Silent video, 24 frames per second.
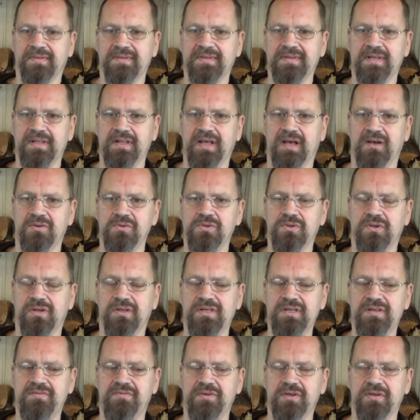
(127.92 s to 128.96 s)
And now you're
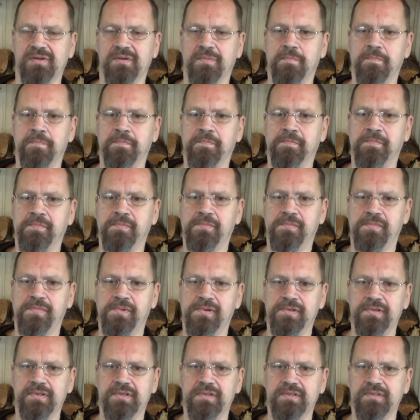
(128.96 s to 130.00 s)
leaving.
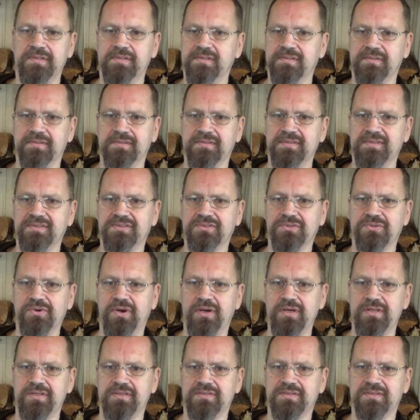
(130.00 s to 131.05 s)
It's
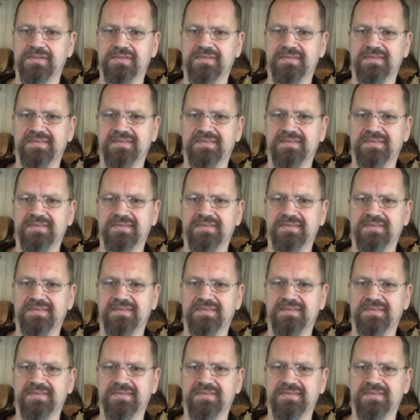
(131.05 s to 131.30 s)
great.